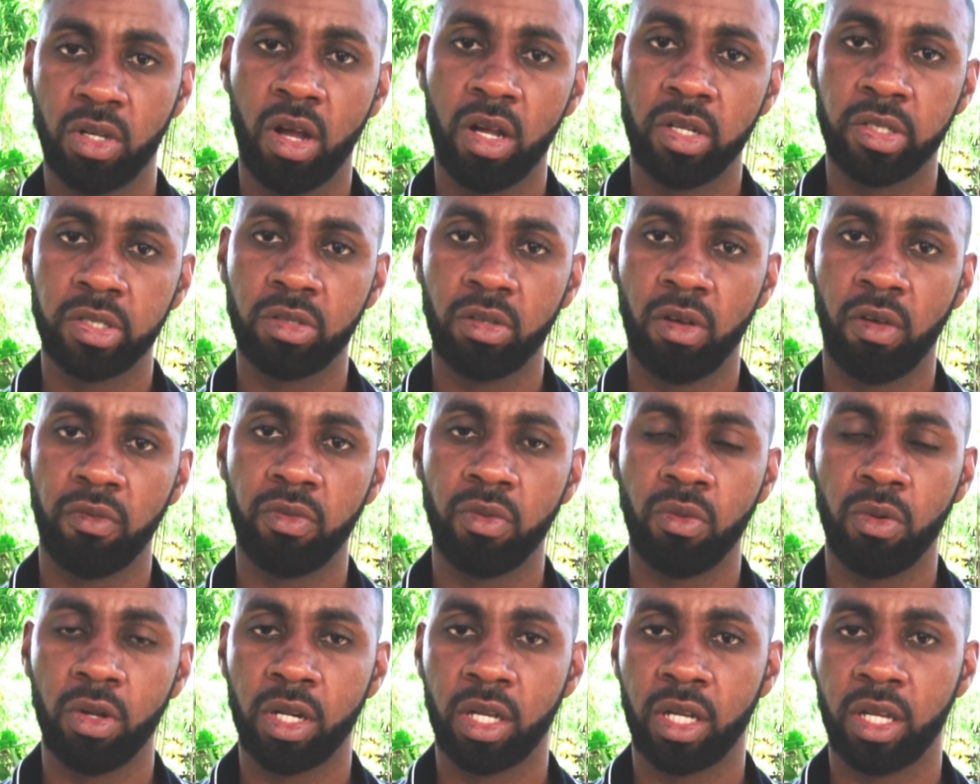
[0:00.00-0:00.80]
Also, if
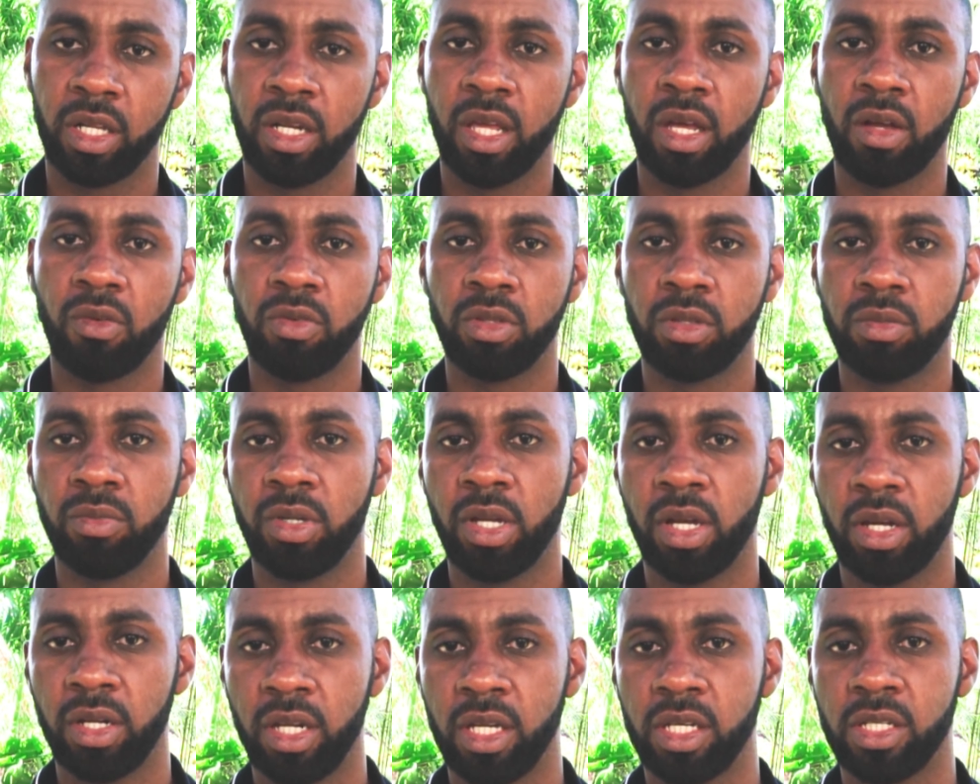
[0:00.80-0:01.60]
you want to connect with
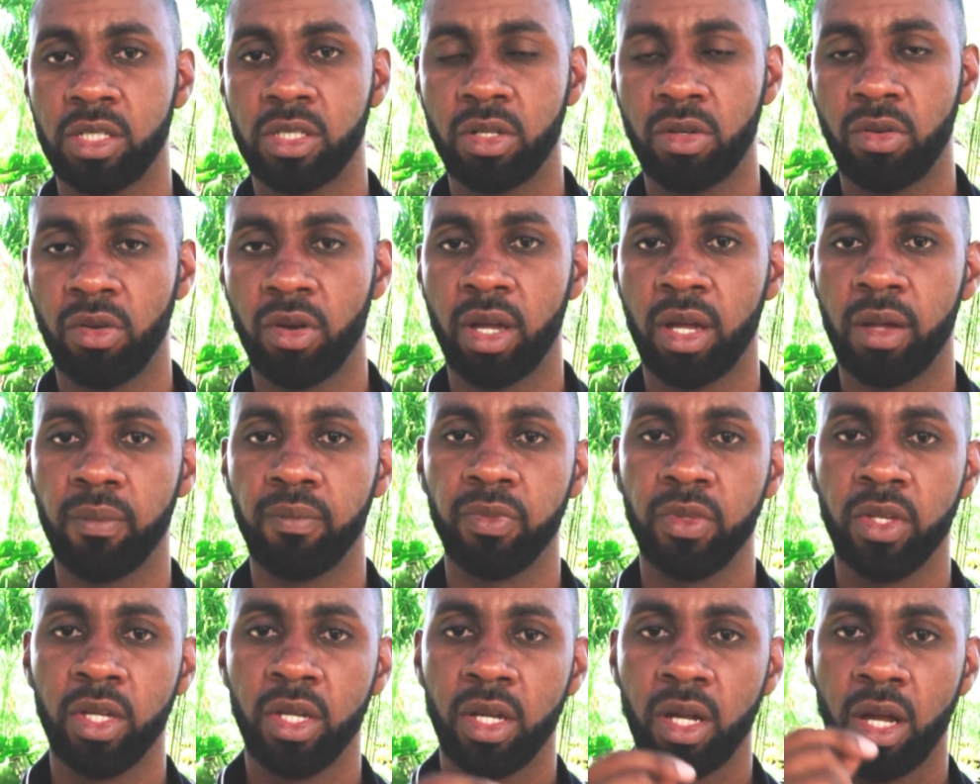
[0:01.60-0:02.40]
me on Instagram,
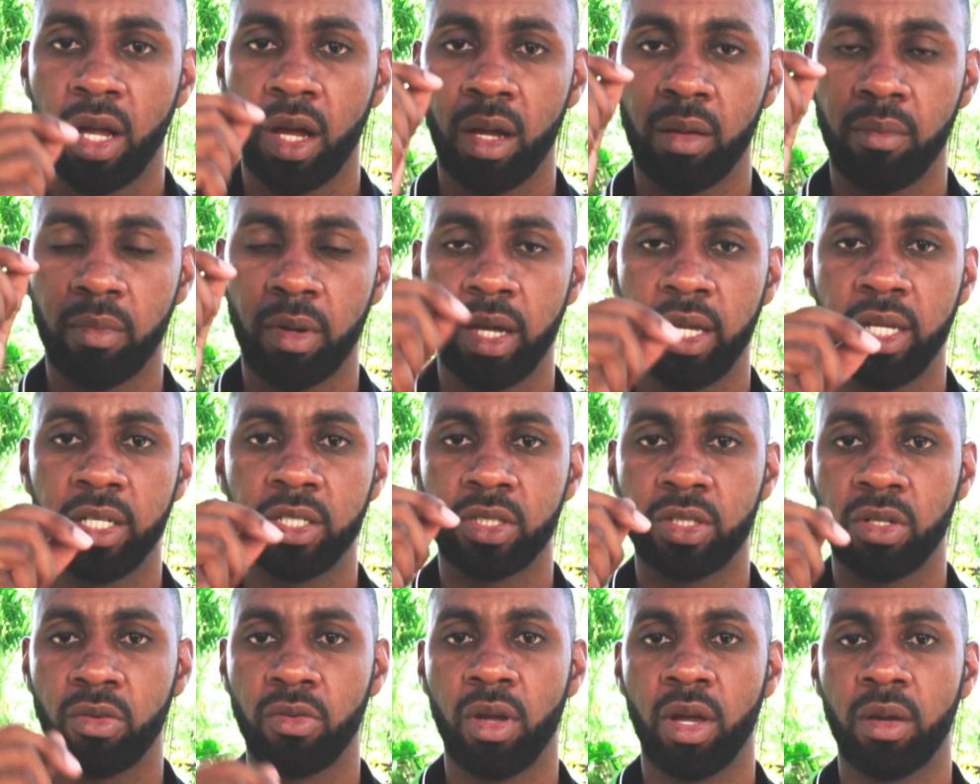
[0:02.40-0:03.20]
my
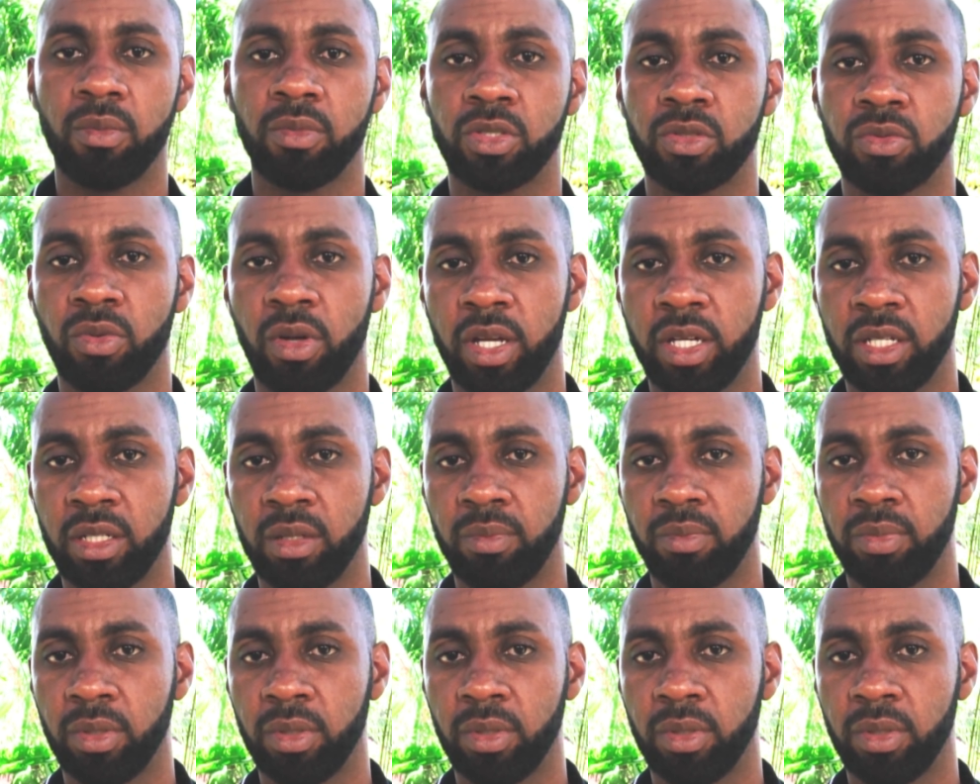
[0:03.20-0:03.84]
Instagram is right